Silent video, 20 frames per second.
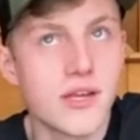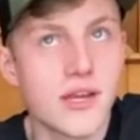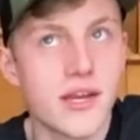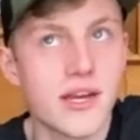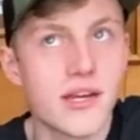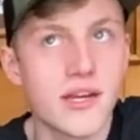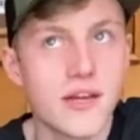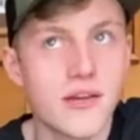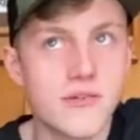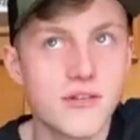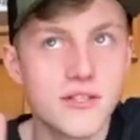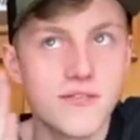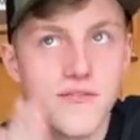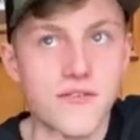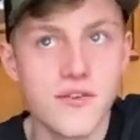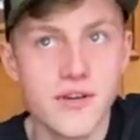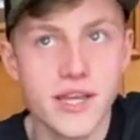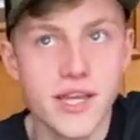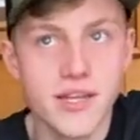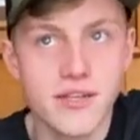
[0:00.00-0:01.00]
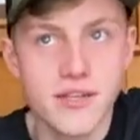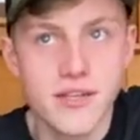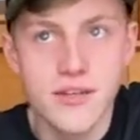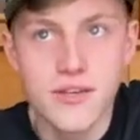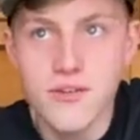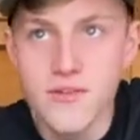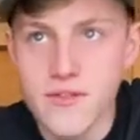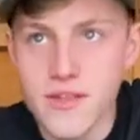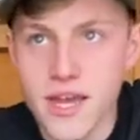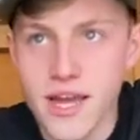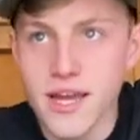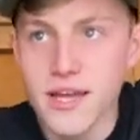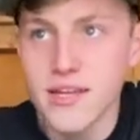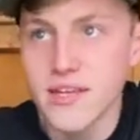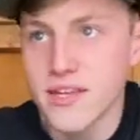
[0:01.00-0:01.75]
and I always forget to do that